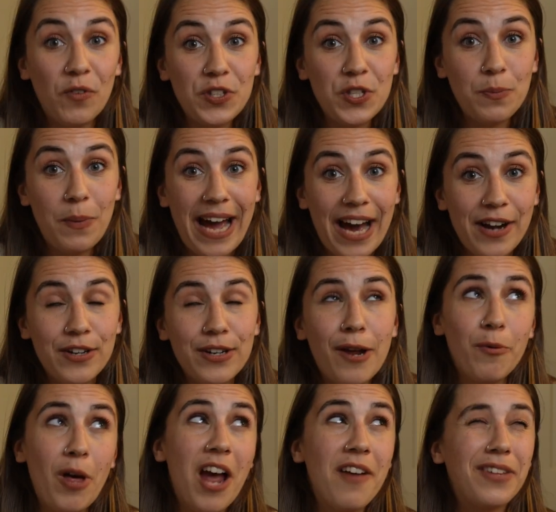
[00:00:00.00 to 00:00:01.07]
for in this pattern.
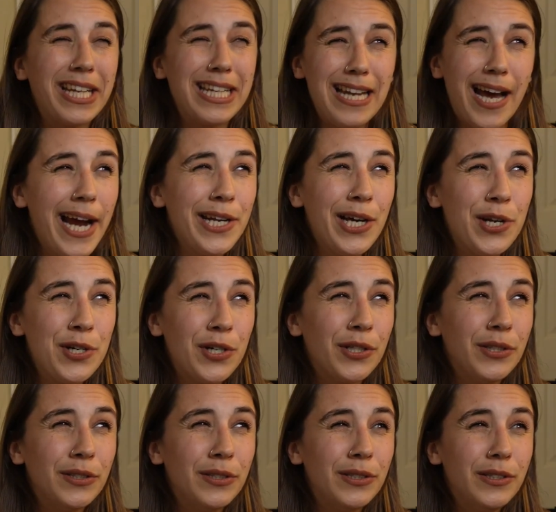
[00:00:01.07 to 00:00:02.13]
I have like
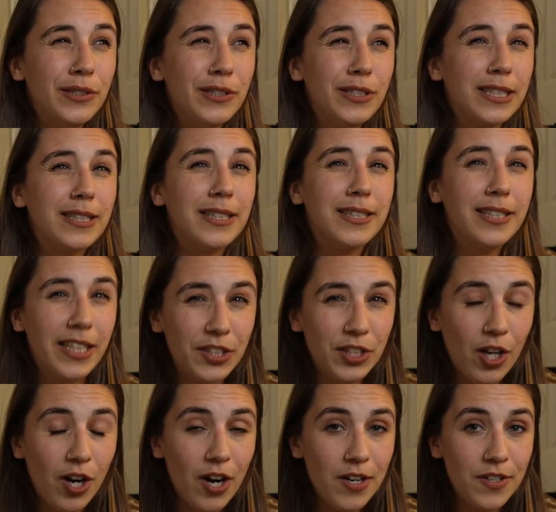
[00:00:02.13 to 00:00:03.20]
966
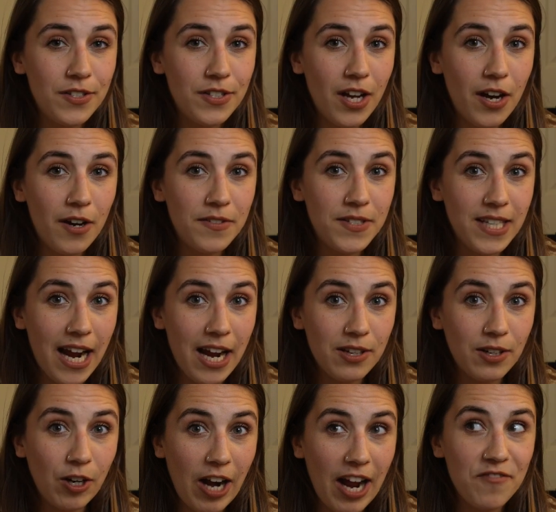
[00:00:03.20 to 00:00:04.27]
yards
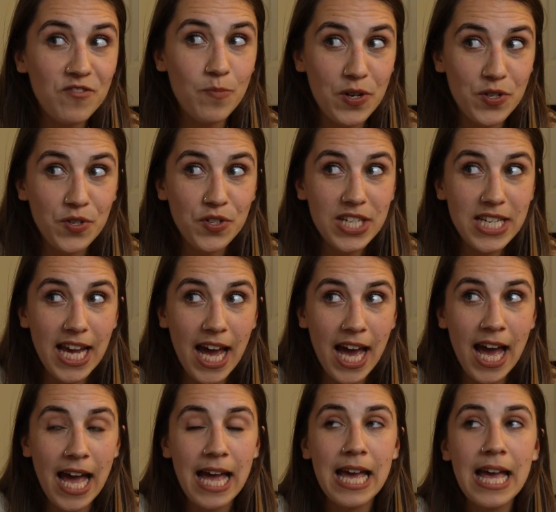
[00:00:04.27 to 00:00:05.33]
of Craft Special
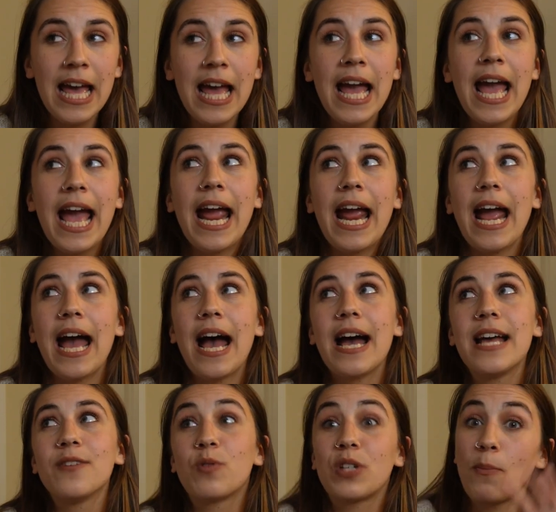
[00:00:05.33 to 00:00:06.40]
DK,
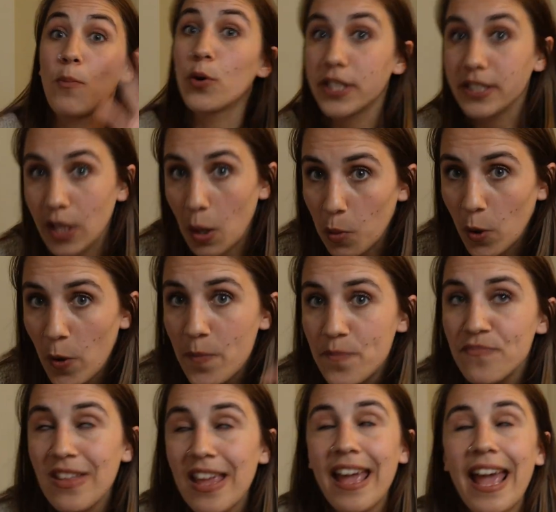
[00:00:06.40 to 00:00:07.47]
and which I'm holding double,
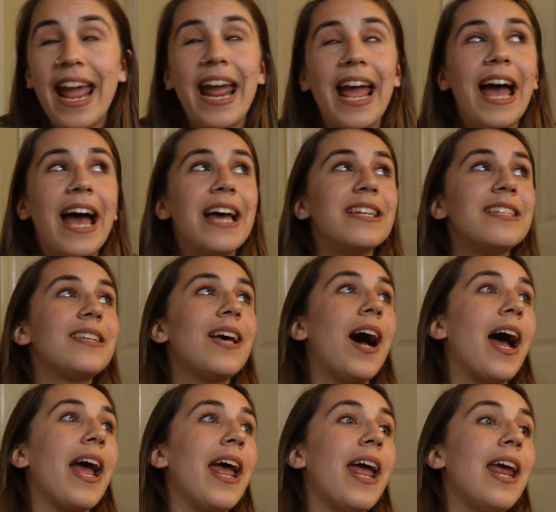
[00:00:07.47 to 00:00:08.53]
and
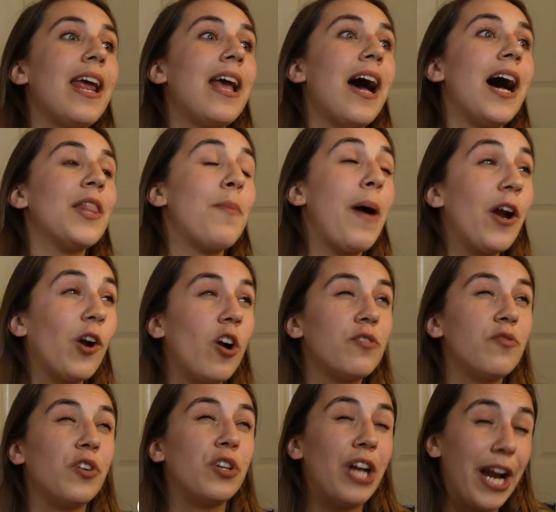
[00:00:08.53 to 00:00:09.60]
the pattern calls
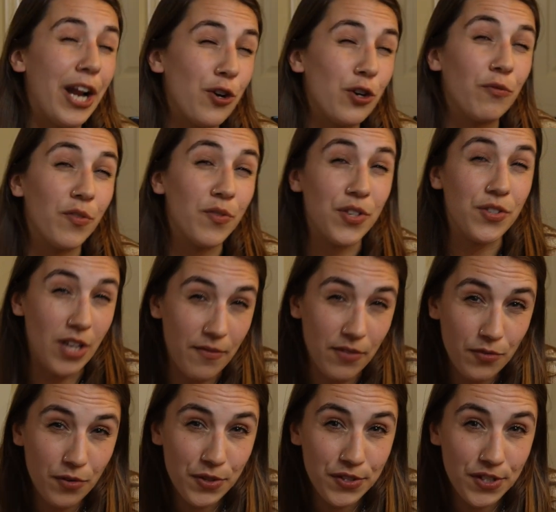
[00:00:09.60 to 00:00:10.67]
for 957
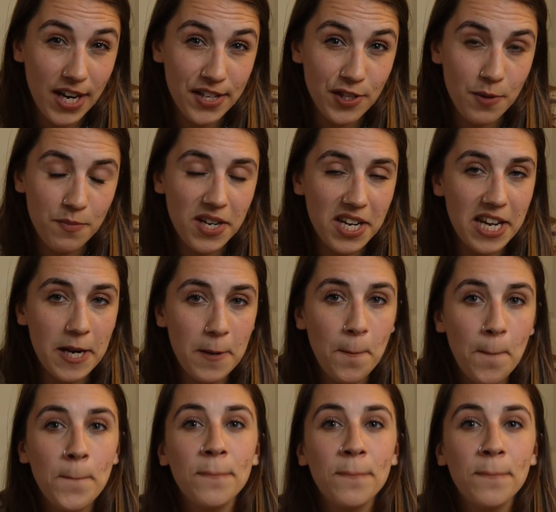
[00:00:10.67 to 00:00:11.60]
for the size that I'm knitting.